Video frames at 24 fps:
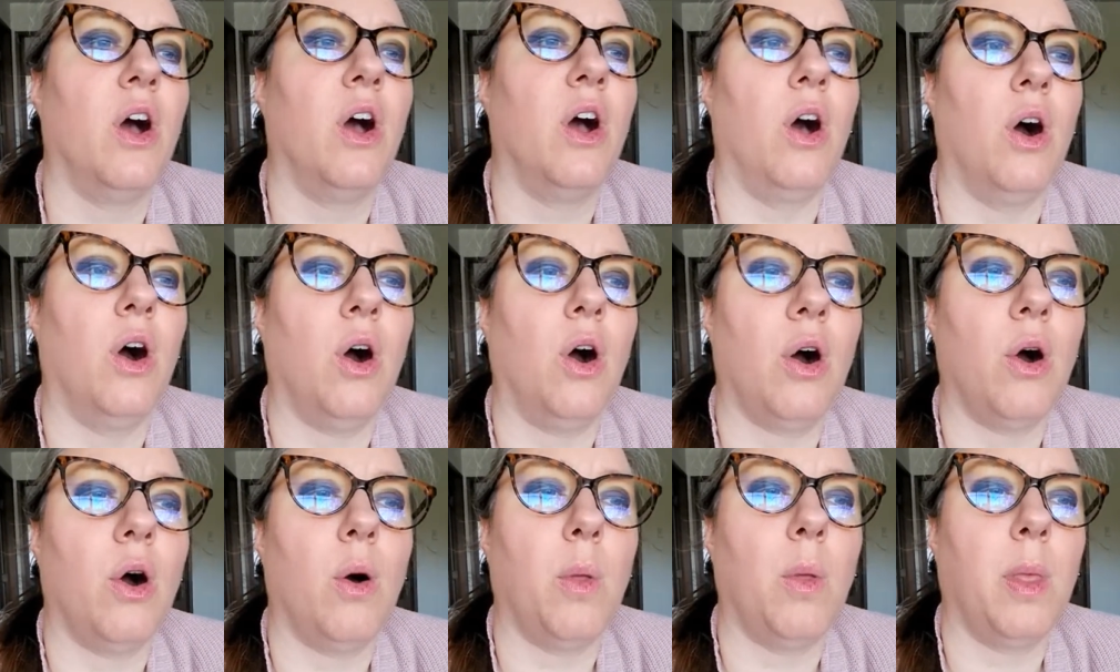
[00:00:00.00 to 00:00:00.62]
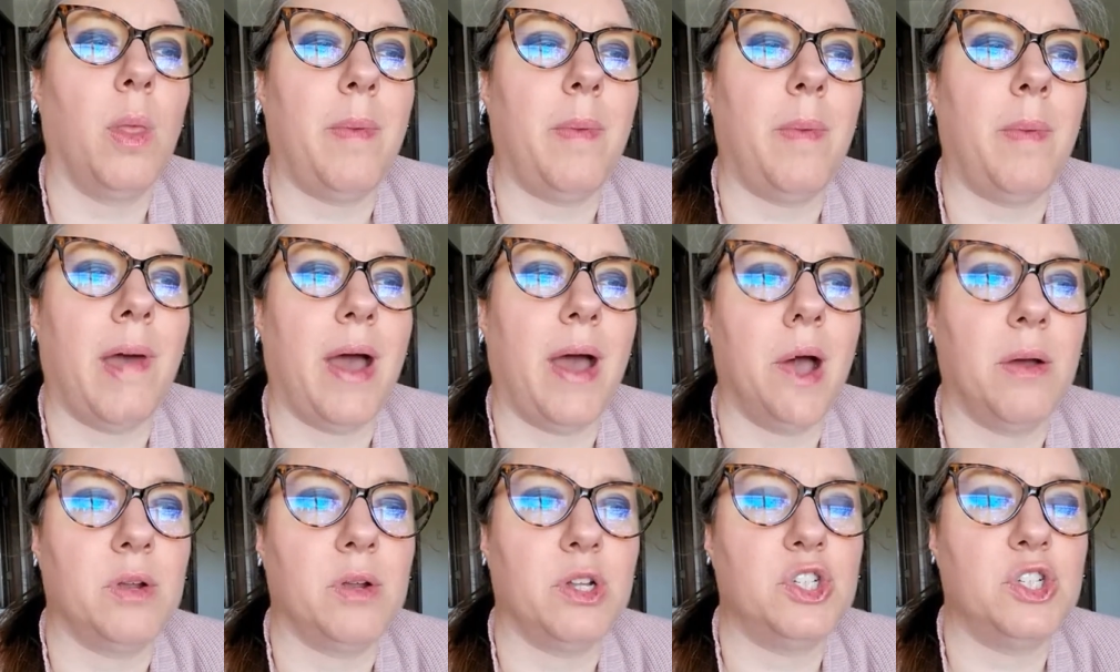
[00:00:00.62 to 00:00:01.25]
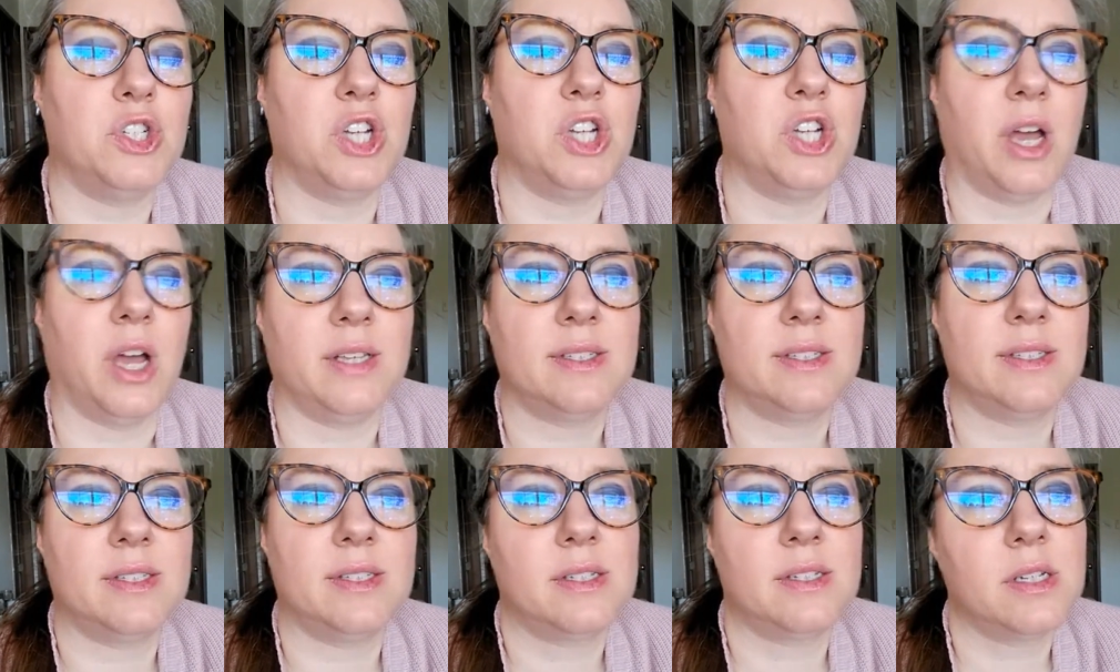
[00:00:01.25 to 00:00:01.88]
all about
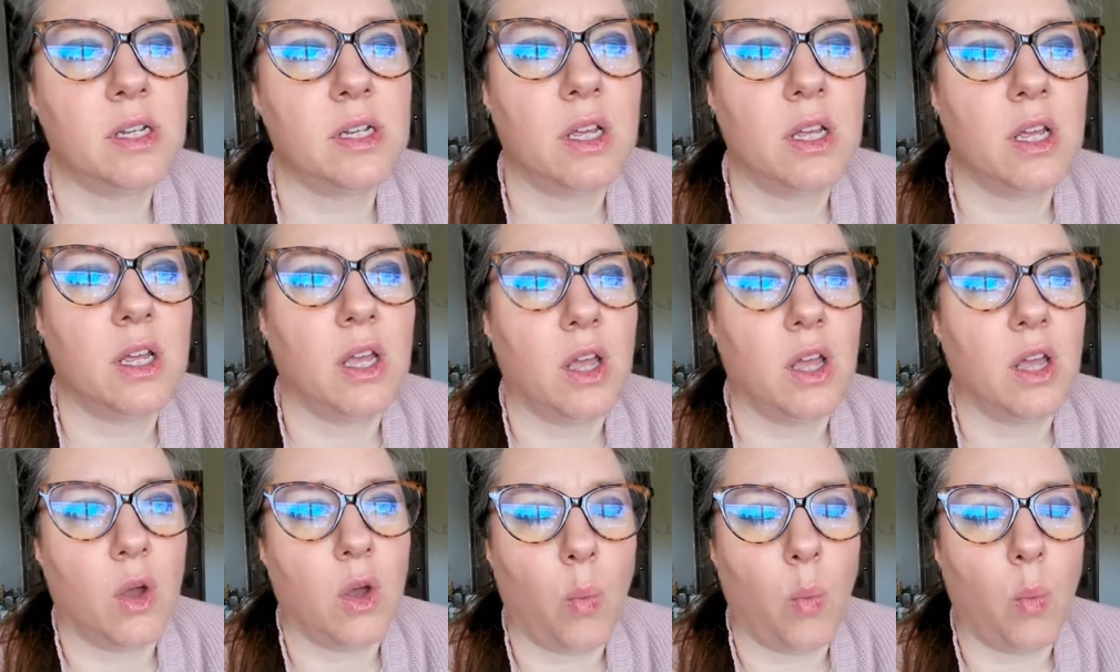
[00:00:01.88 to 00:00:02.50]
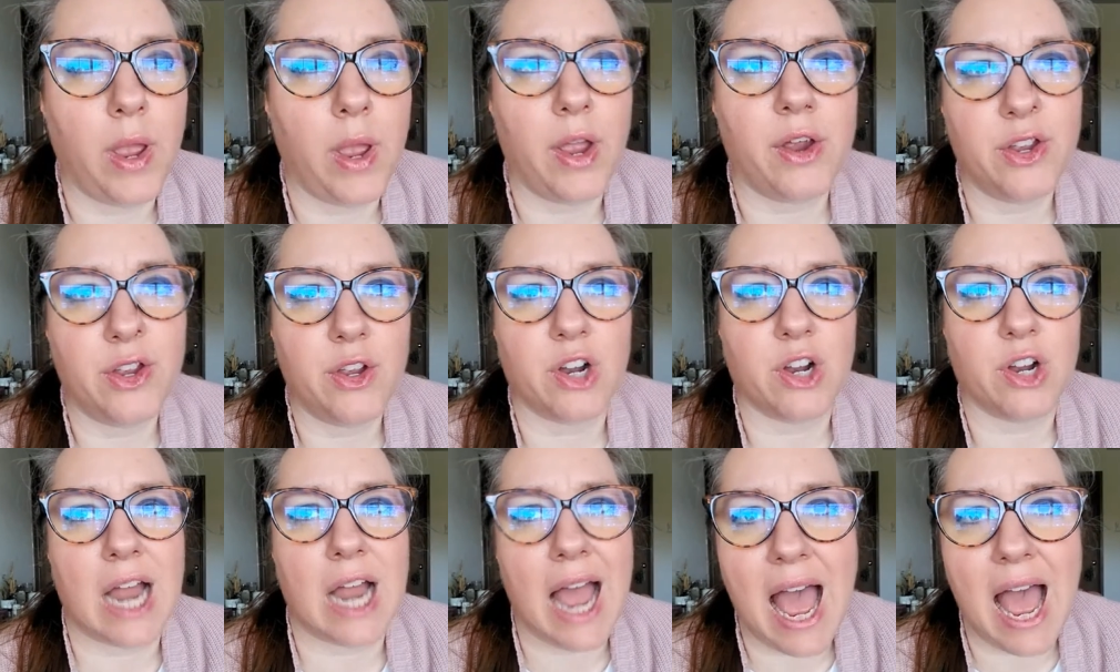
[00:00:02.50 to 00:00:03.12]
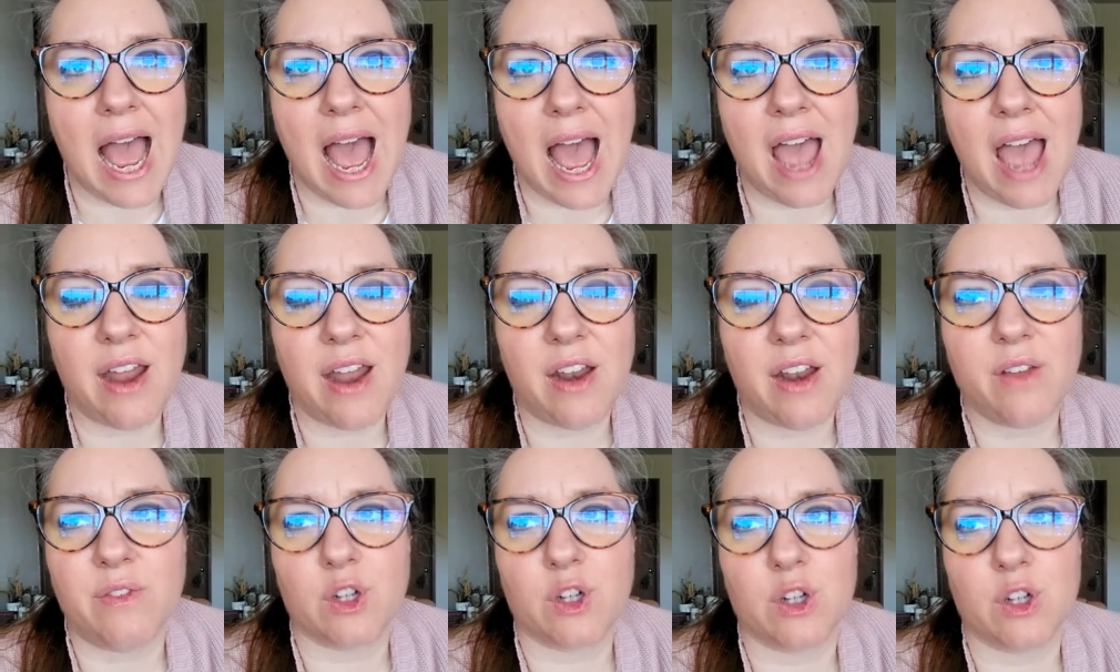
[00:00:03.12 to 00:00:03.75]
just where you're at
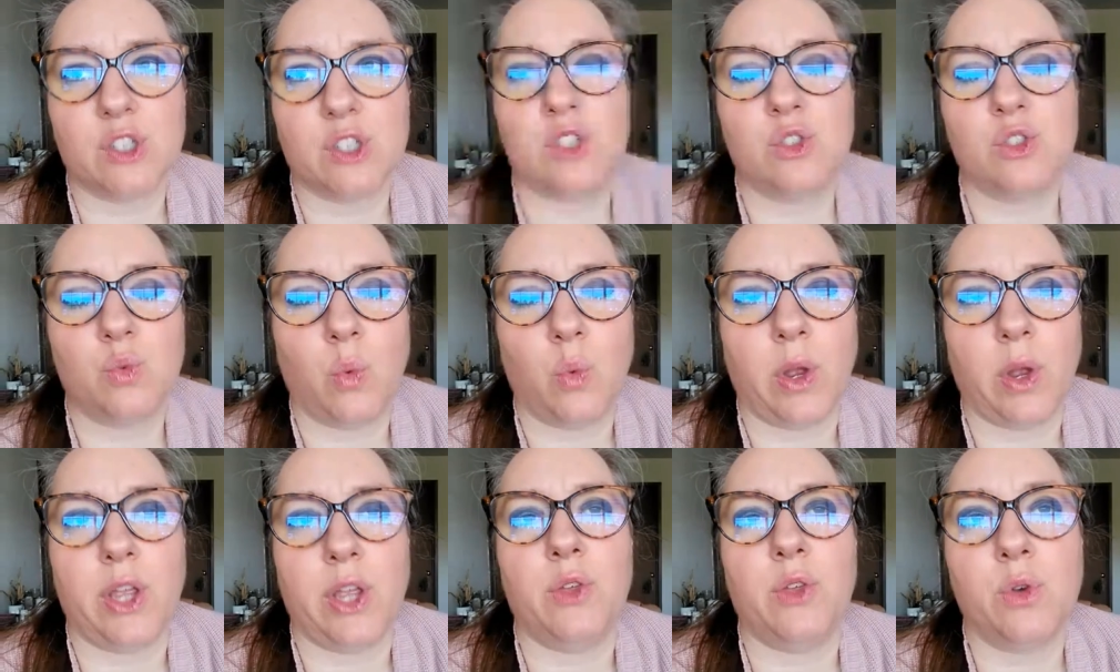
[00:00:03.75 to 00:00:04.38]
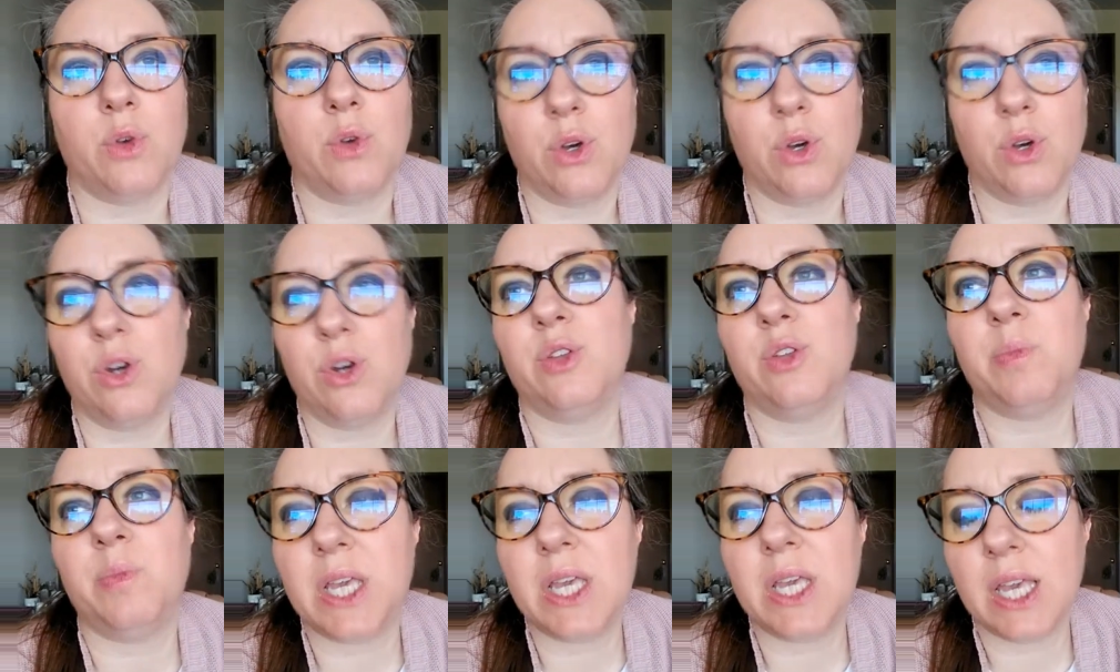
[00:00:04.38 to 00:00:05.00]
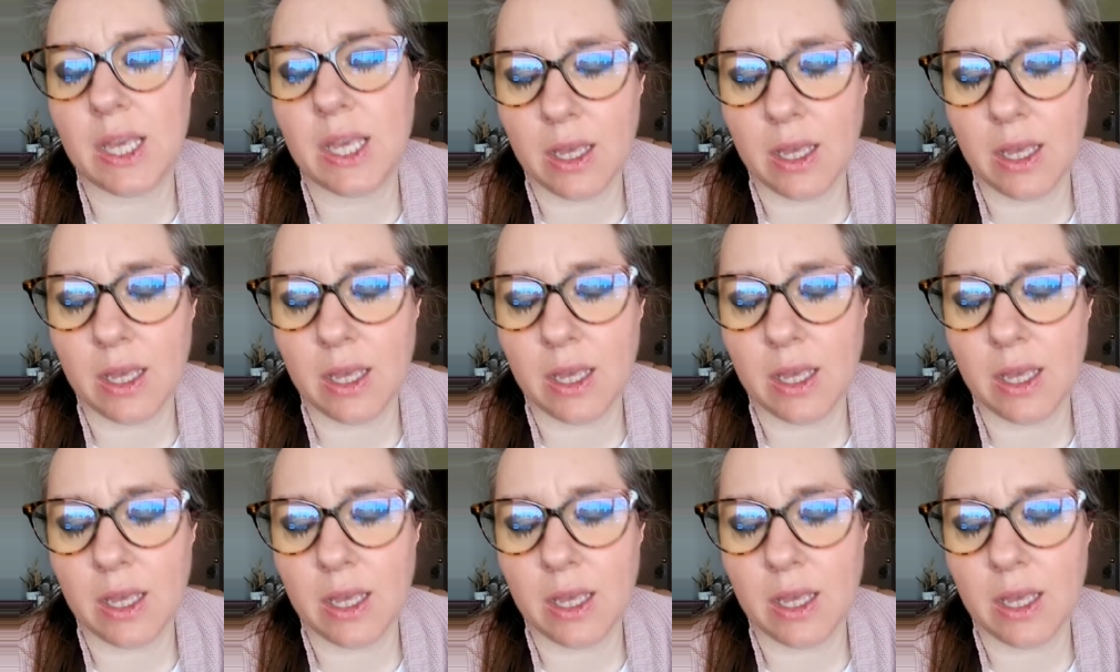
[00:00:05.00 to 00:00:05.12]
versus where you could be.